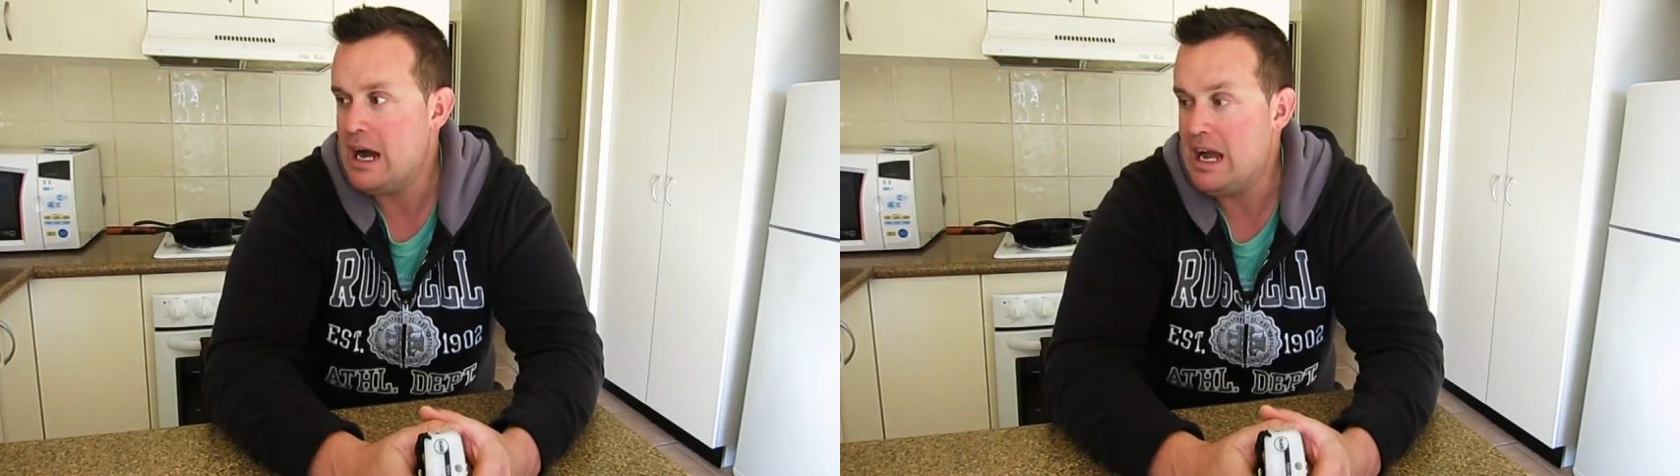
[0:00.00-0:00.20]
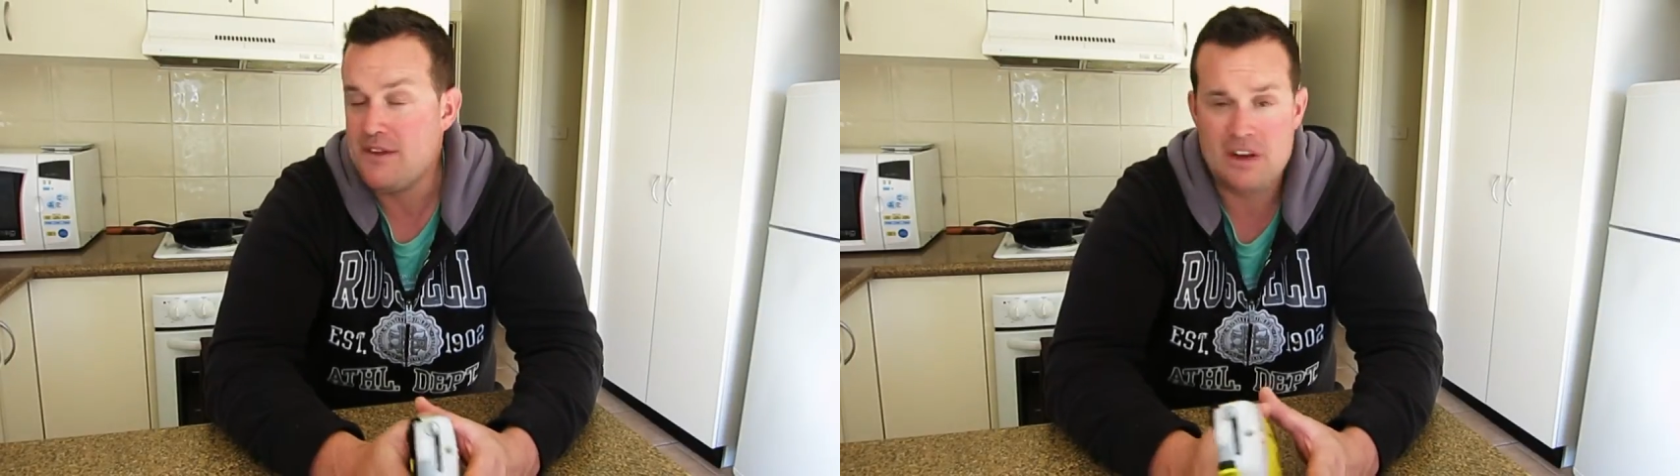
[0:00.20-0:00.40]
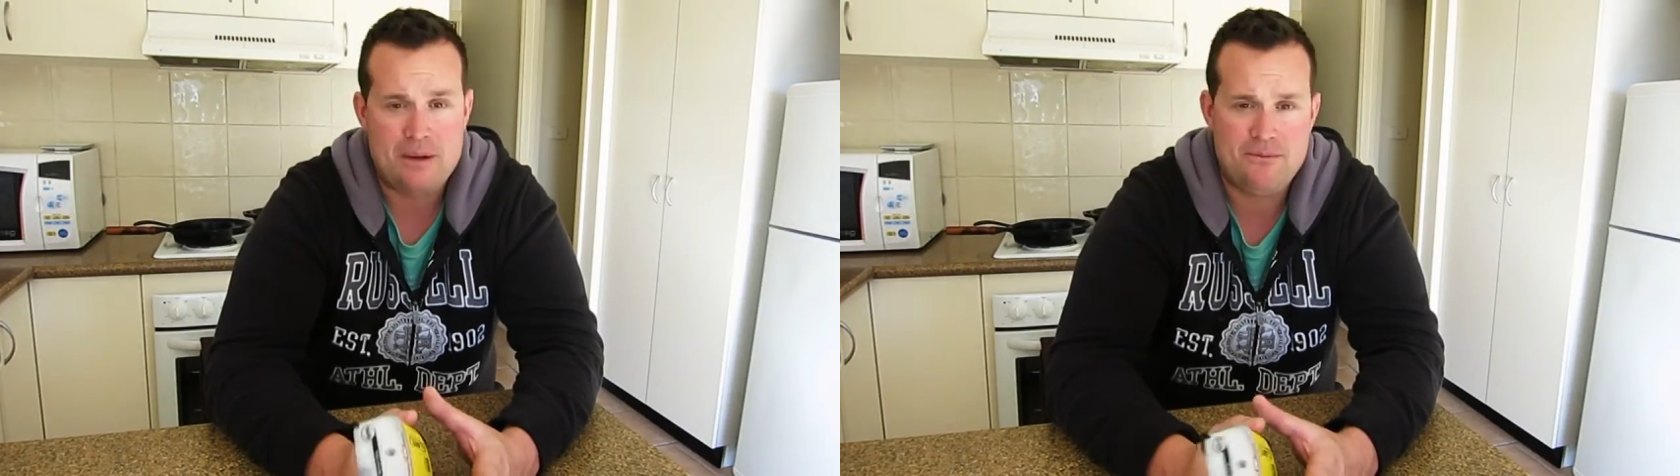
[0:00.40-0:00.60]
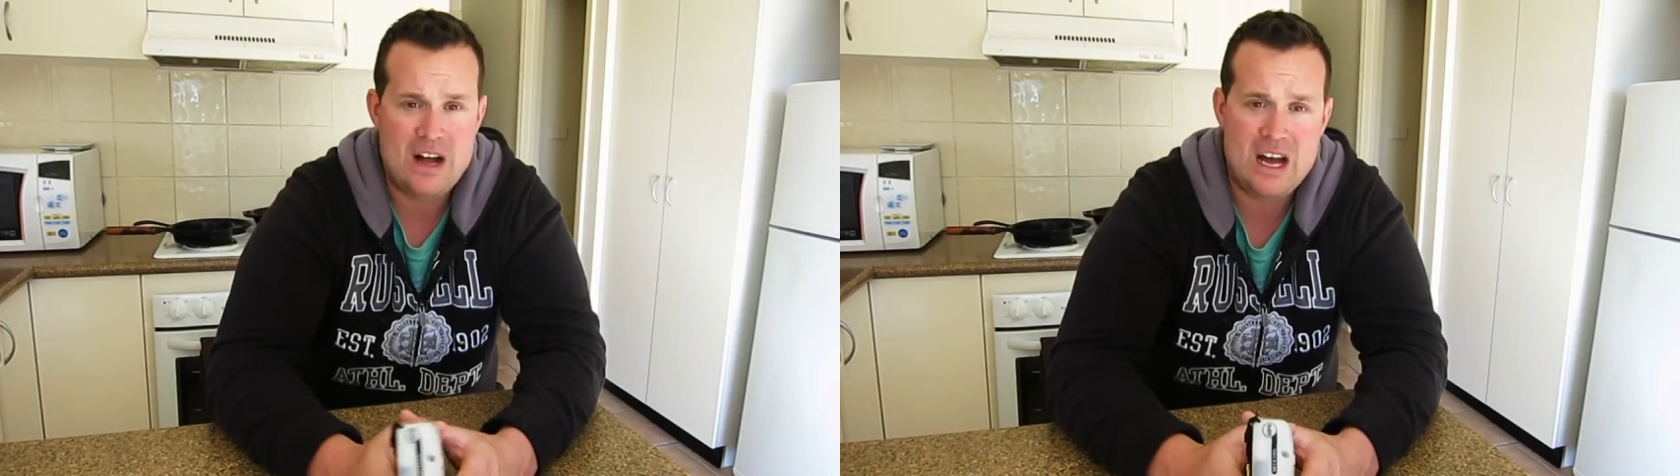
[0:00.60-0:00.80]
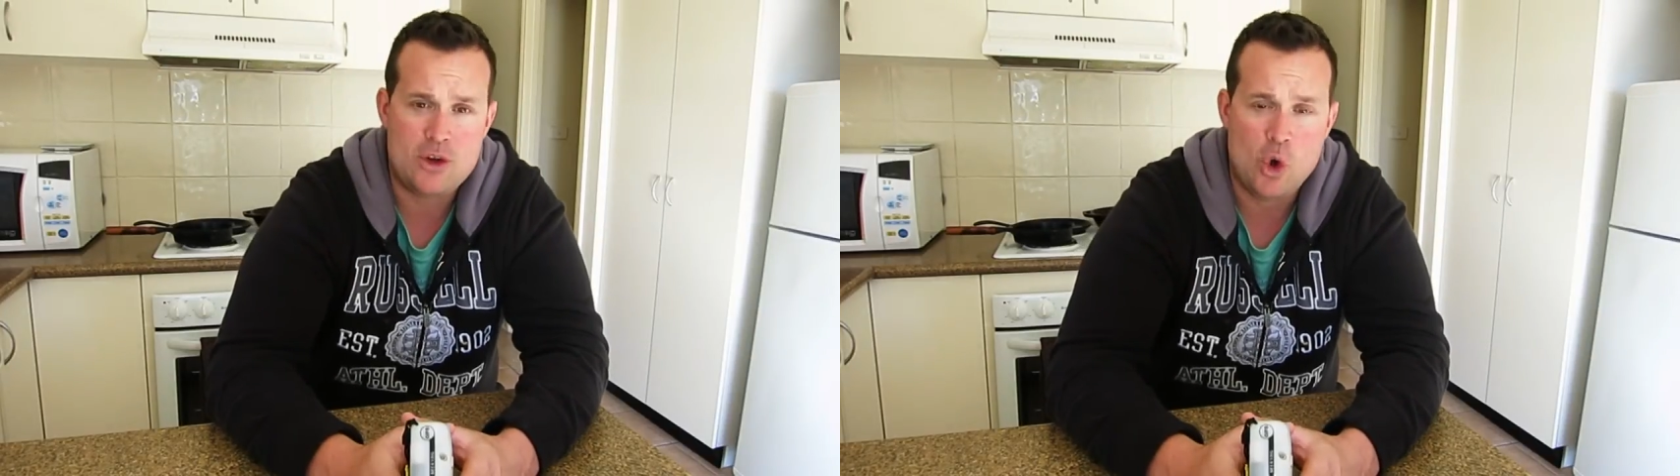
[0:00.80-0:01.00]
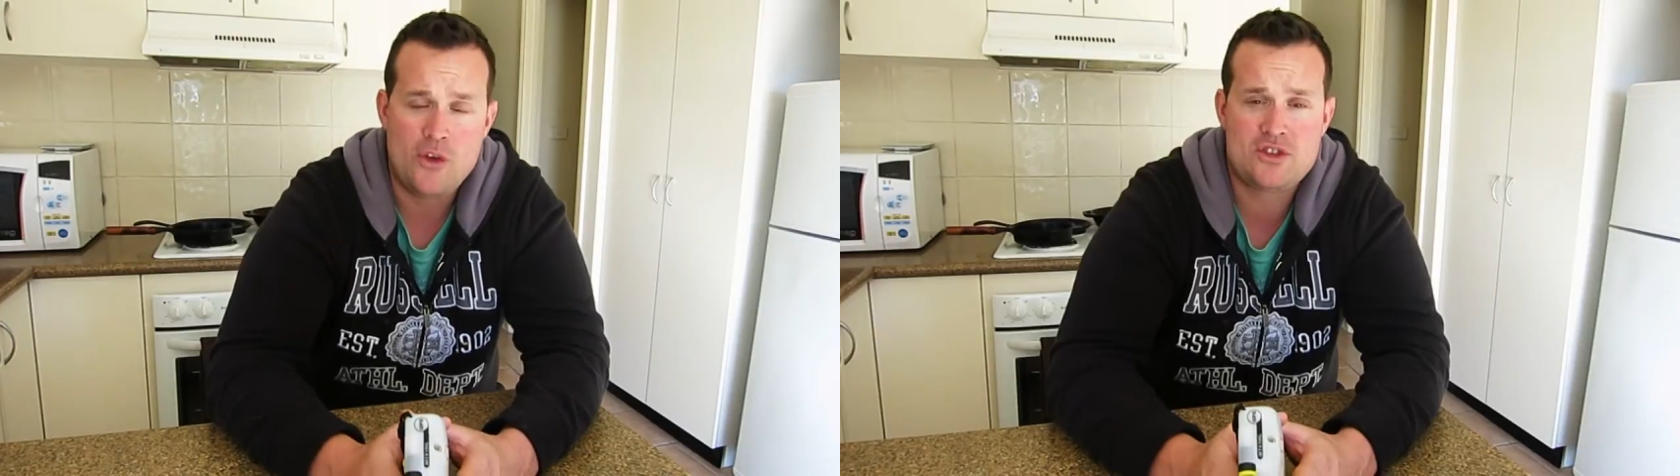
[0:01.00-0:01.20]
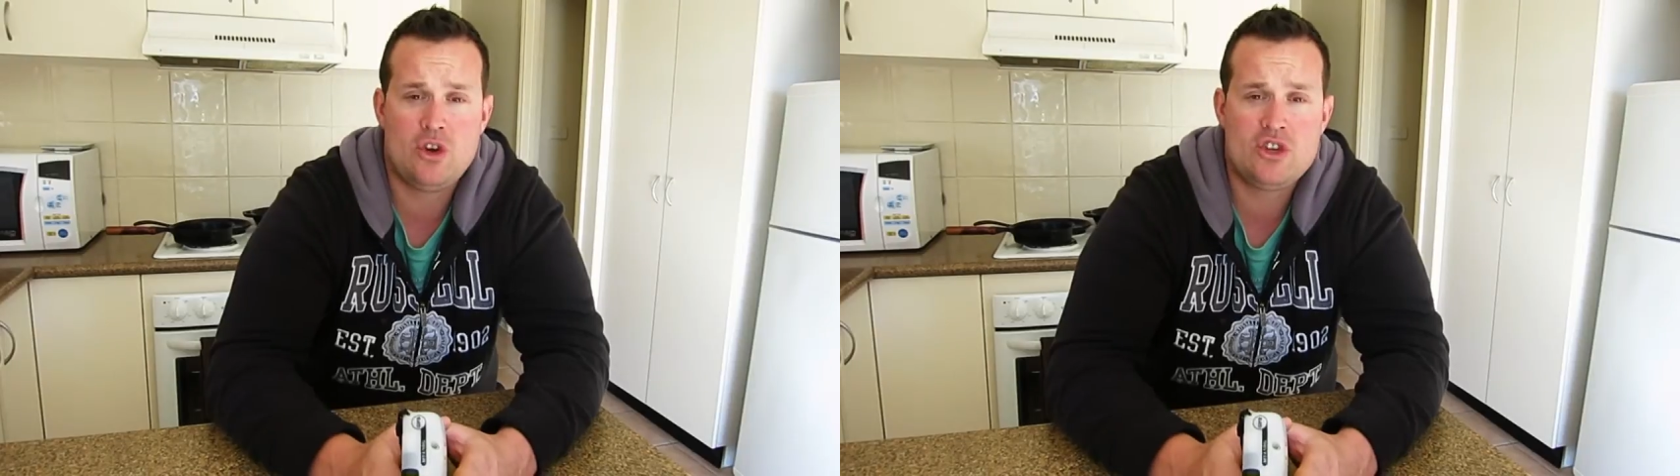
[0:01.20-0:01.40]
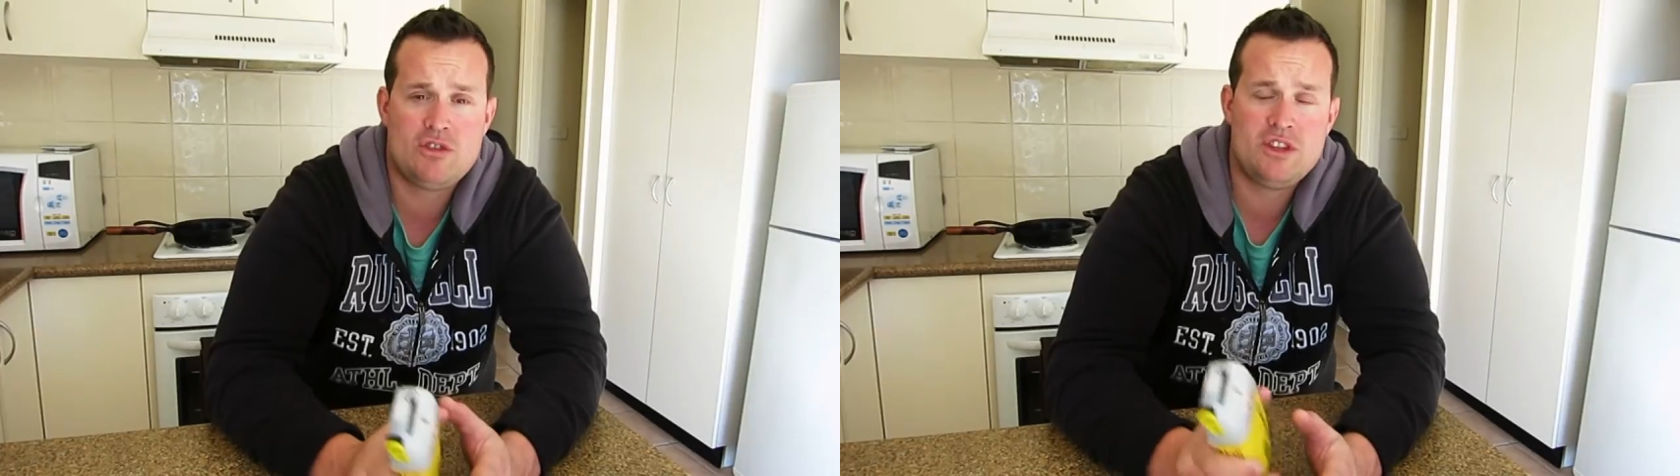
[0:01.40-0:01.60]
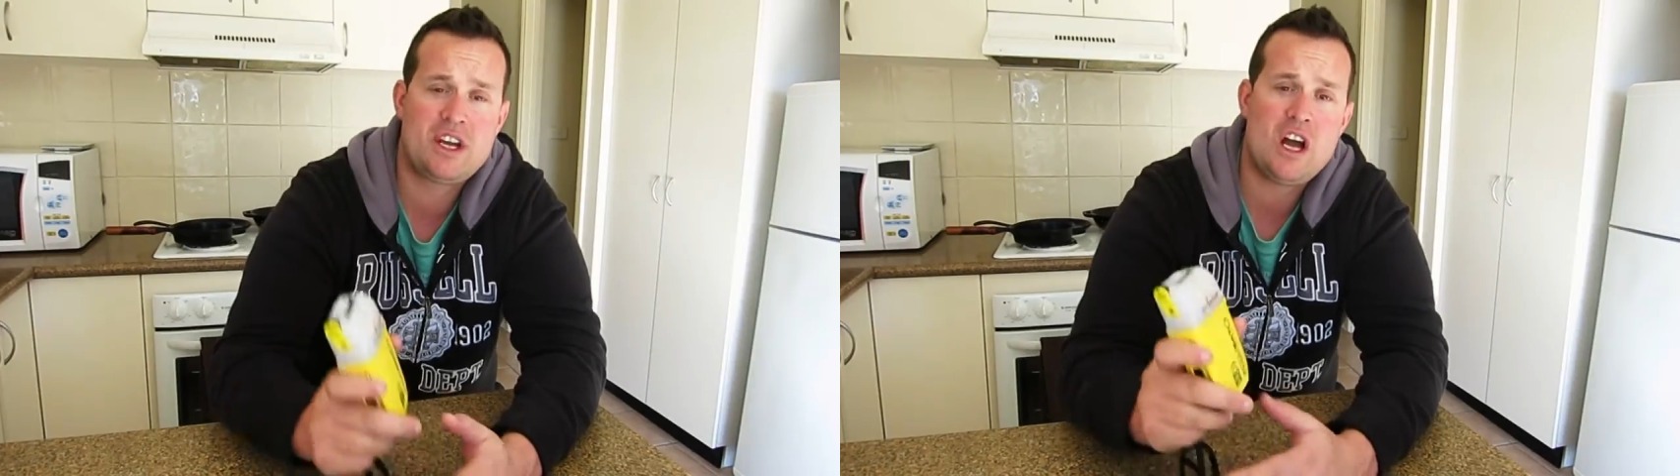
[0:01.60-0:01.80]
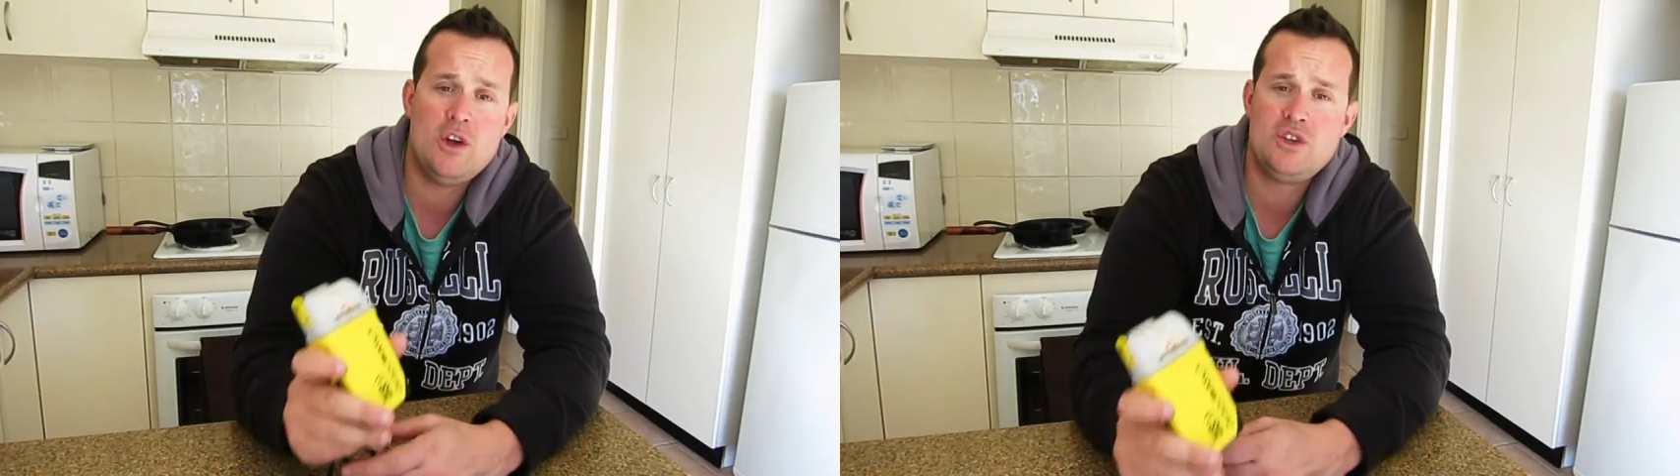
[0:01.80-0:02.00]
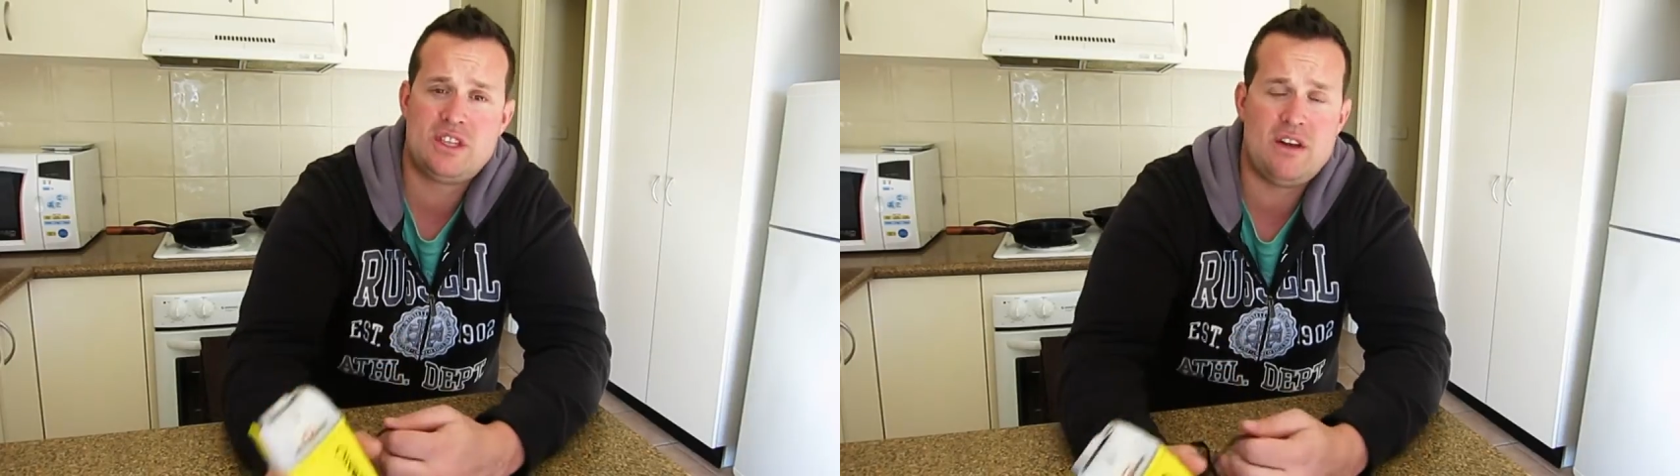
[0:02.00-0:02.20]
even up far north, as long as you're on the coast,